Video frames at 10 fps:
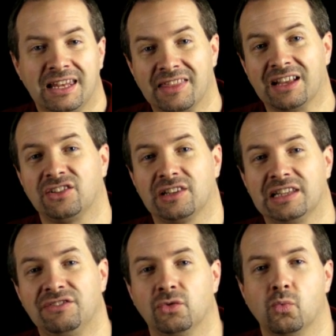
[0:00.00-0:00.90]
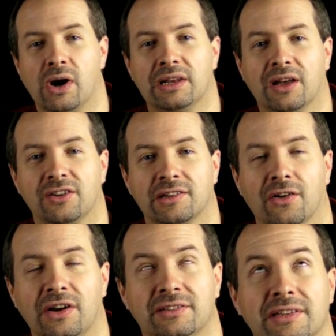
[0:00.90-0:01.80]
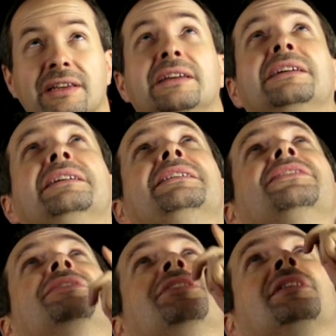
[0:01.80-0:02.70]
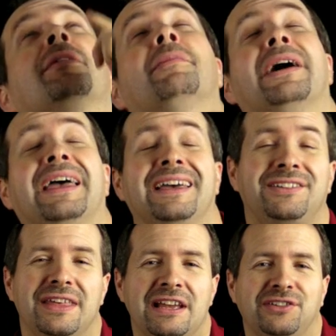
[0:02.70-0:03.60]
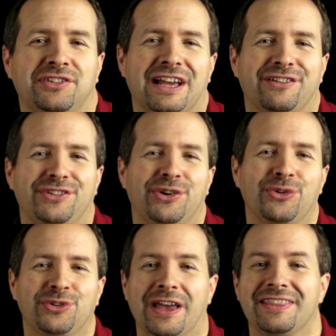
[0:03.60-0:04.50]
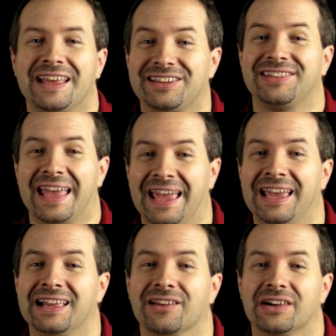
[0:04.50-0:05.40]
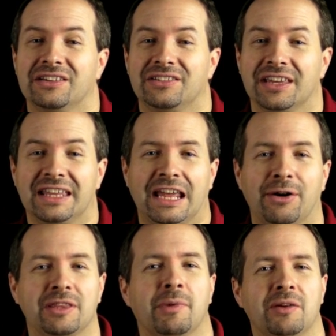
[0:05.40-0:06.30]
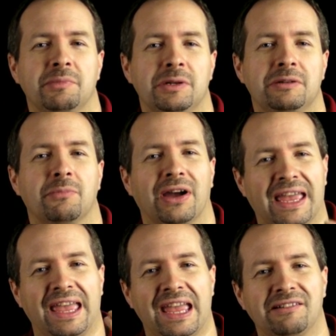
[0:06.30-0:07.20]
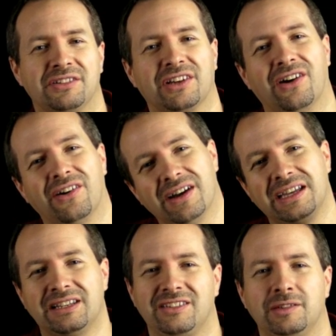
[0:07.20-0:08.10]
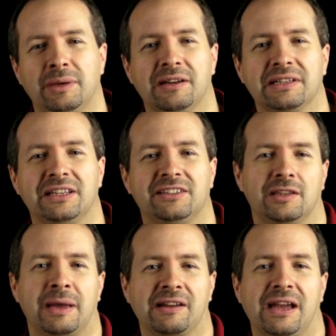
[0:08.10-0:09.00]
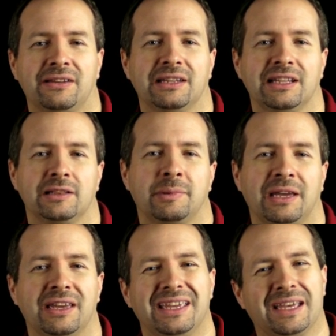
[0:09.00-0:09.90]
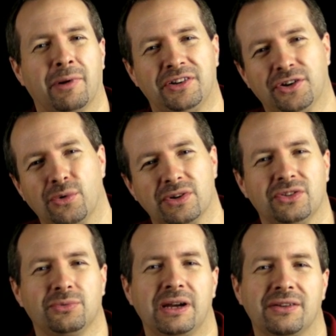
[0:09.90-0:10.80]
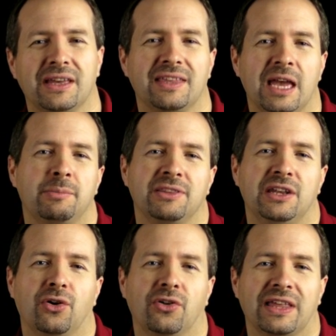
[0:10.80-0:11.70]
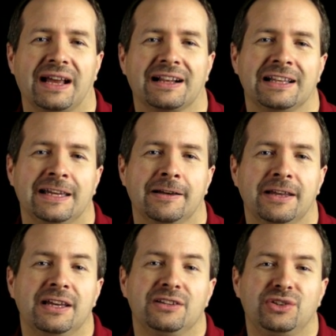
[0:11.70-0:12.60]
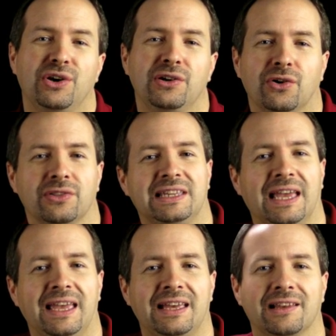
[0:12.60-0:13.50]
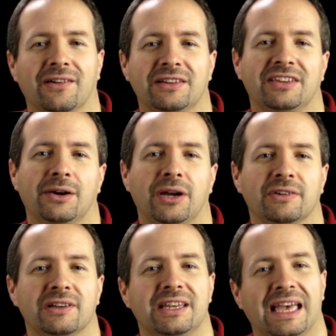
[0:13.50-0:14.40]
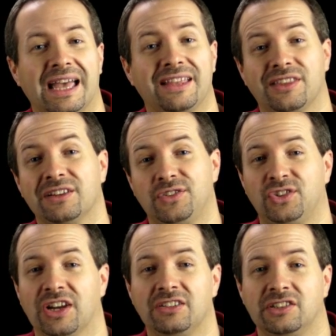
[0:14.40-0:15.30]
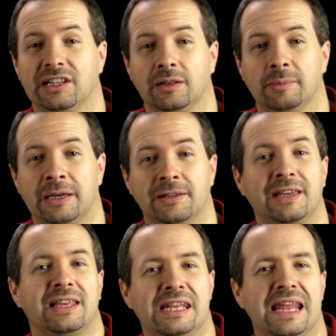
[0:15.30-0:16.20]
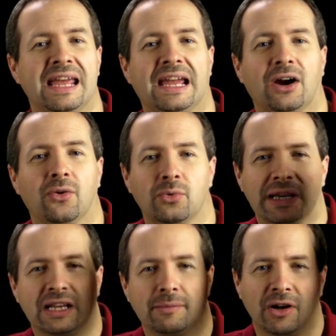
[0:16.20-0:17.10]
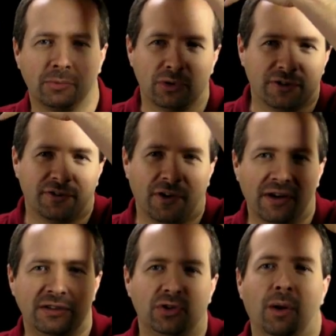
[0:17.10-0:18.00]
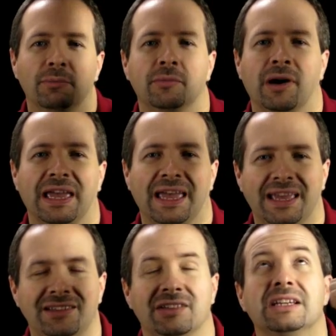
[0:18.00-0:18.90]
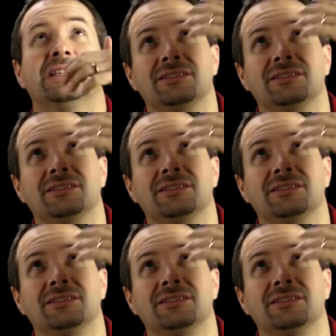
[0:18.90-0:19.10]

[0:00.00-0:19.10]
Now that just leaves one last light, just above my head there, just out of shot, and that's the hair light. Now at the moment my hair is kind of disappearing into the background a little bit, and my shoulders, well, they're there but they're not that clear. Turn on the hair light however and things change a little bit. Now we're getting a much more defined top to my head.